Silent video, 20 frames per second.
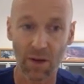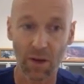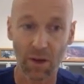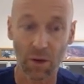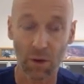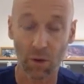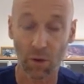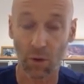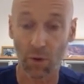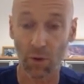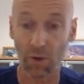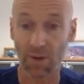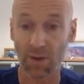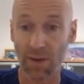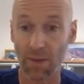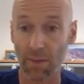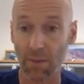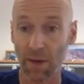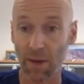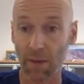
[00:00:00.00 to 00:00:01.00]
or
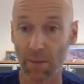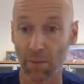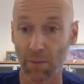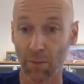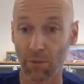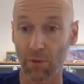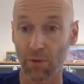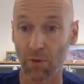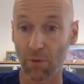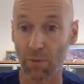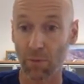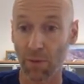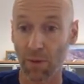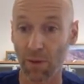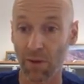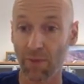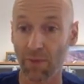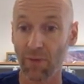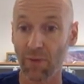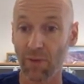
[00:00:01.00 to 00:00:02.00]
deep hypothermia,
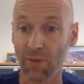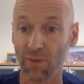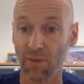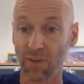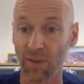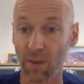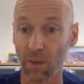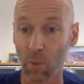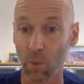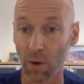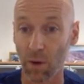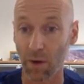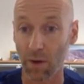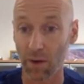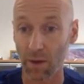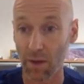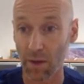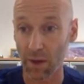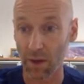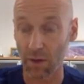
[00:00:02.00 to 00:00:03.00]
if you still want to
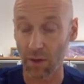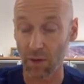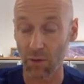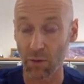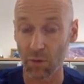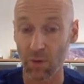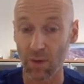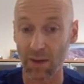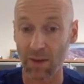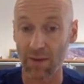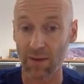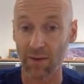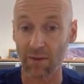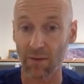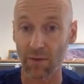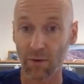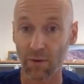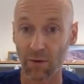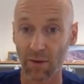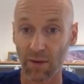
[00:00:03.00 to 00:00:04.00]
do that in
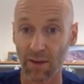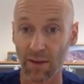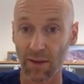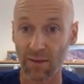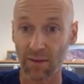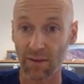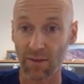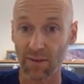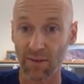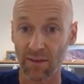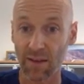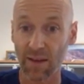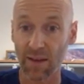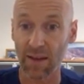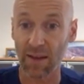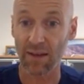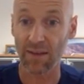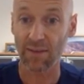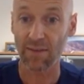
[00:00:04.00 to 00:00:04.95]
certain cases, it's